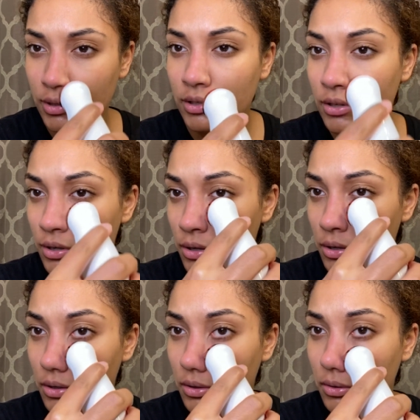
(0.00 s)

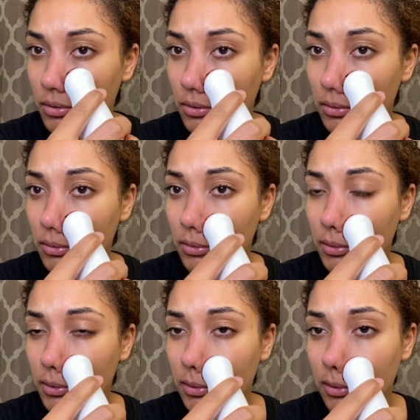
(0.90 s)

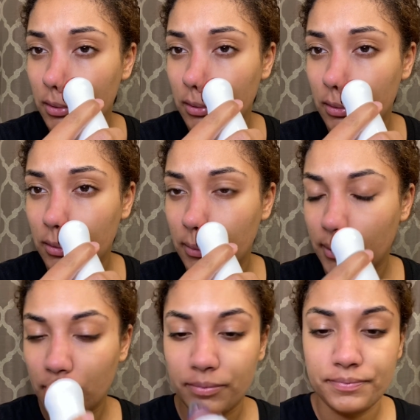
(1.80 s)

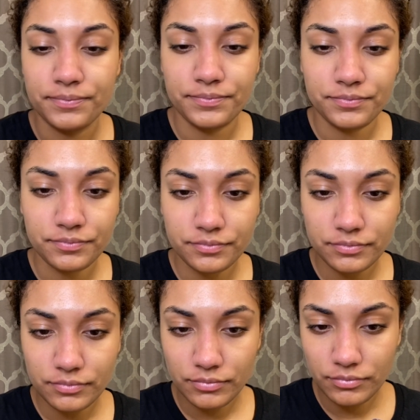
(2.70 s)

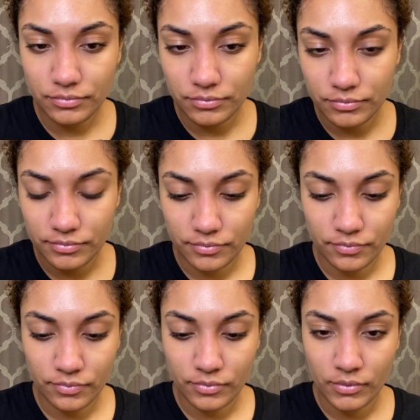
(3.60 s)

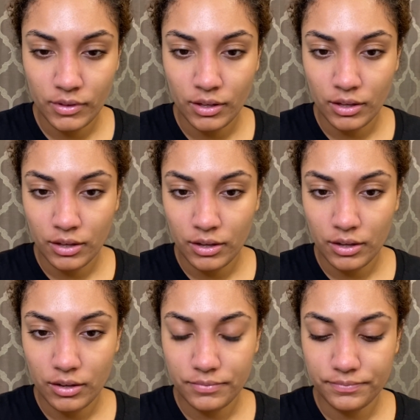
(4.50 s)

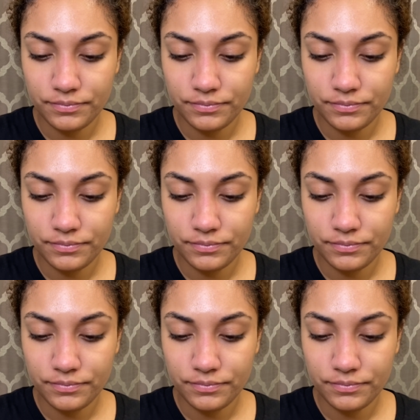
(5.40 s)
(no one is talking)